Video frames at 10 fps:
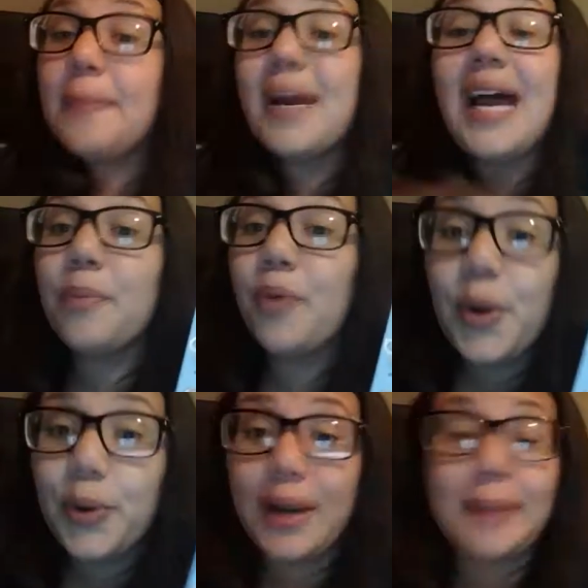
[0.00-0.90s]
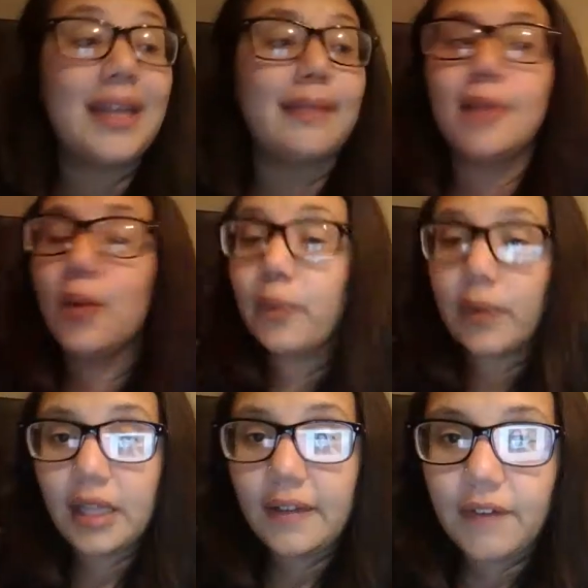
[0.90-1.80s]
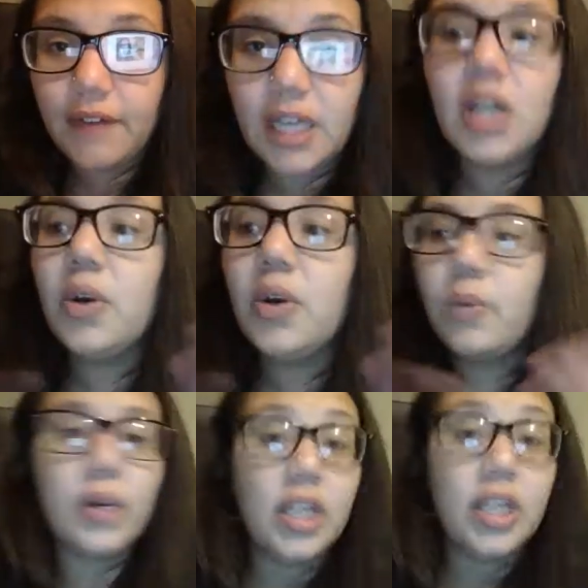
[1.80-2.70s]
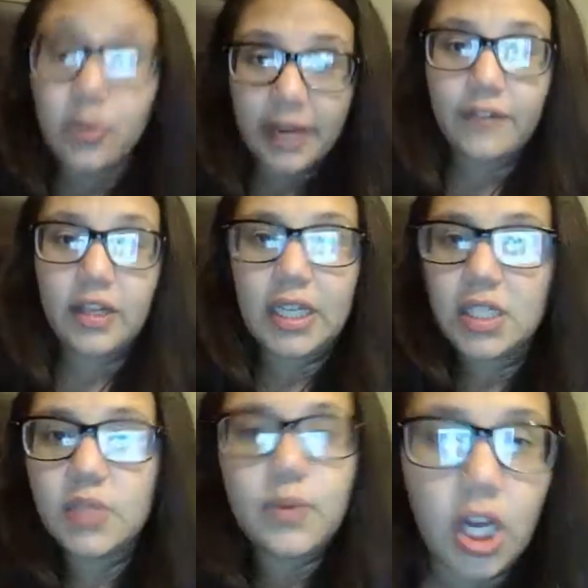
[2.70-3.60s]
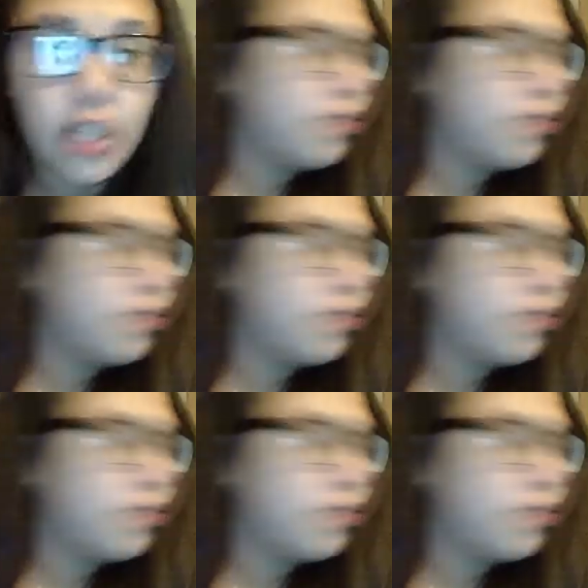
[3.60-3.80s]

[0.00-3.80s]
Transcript: on programming. Really fun, really great for kids. We all use